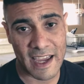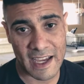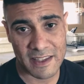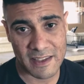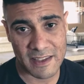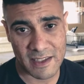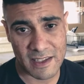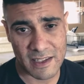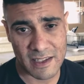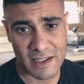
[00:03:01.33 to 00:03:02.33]
and
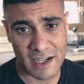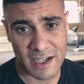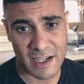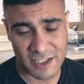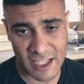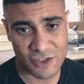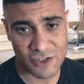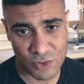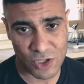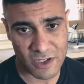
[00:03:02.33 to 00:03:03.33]
the
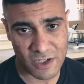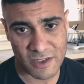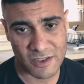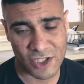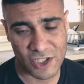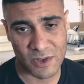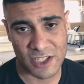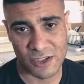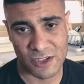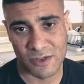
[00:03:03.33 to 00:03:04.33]
test you took, showing
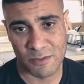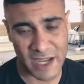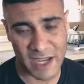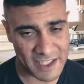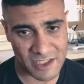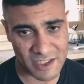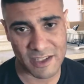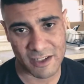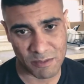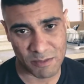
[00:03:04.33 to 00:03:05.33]
that you've passed
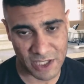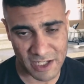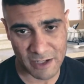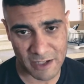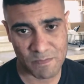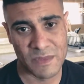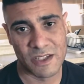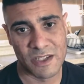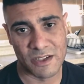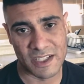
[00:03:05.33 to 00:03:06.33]
it and completed it.
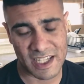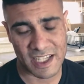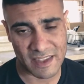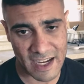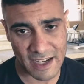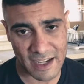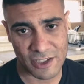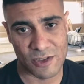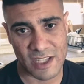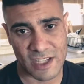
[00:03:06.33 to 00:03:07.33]
You're gonna take
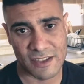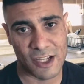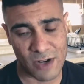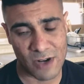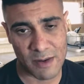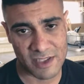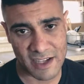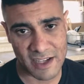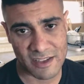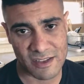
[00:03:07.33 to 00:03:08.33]
that, your stateside driver's
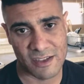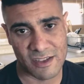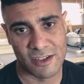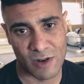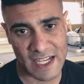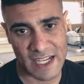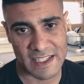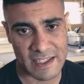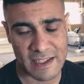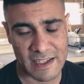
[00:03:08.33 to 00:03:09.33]
license, your
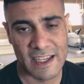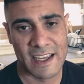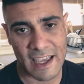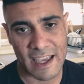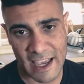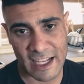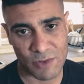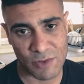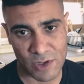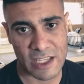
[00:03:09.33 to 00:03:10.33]
ID, and
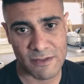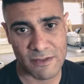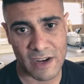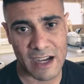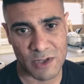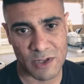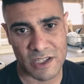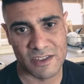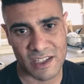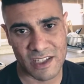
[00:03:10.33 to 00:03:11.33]
if you're an E5 or
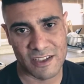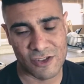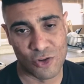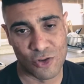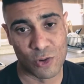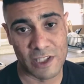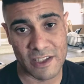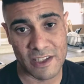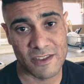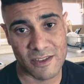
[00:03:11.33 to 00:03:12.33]
E6, your
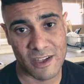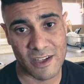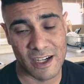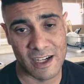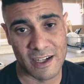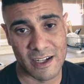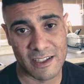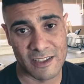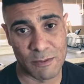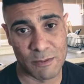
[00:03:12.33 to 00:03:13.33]
lease
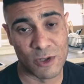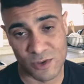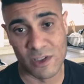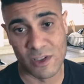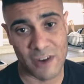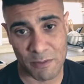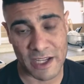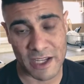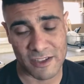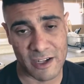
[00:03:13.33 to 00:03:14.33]
that proves you live off
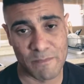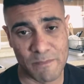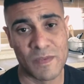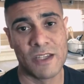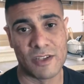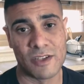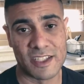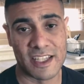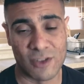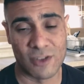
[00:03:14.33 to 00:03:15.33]
base, all right? You're gonna
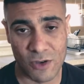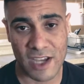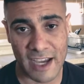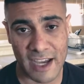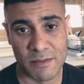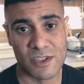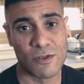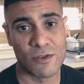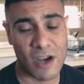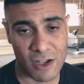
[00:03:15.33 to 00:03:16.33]
take those items
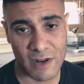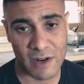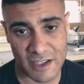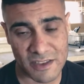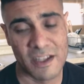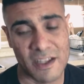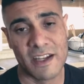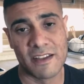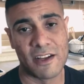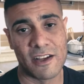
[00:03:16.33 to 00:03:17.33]
to LRS.
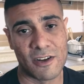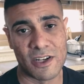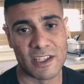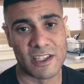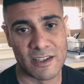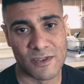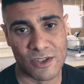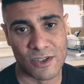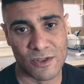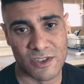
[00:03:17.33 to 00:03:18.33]
They're gonna give
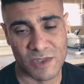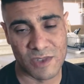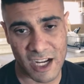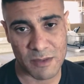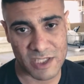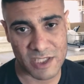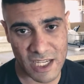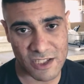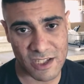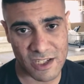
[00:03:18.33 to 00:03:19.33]
you some
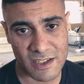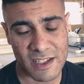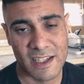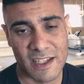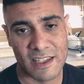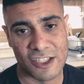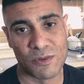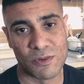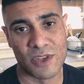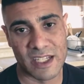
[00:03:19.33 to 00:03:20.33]
documentation that
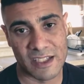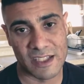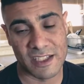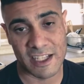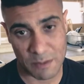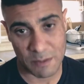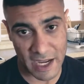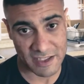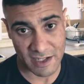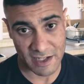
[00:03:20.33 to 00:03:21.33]
you will then need to take to
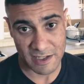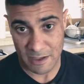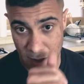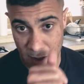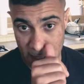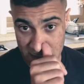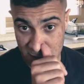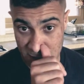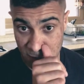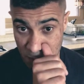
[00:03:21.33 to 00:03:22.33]
pass an ID, all right?
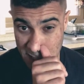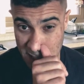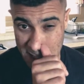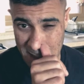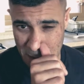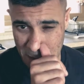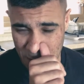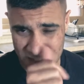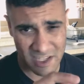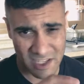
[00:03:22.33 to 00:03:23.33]
So for me, it
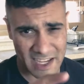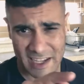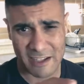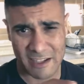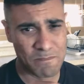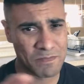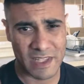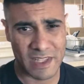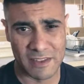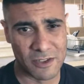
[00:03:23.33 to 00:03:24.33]
was a
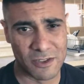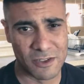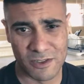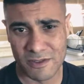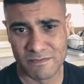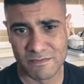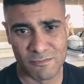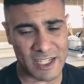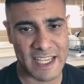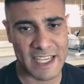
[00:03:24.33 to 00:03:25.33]
little
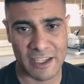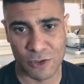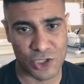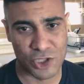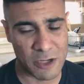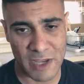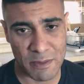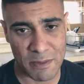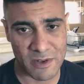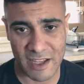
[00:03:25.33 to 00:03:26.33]
rectangular sheet of
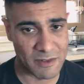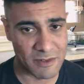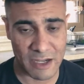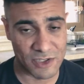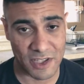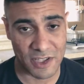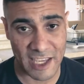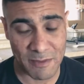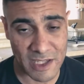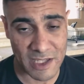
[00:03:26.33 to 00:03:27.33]
paper. That was all they
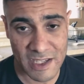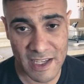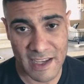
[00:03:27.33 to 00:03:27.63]
gave me,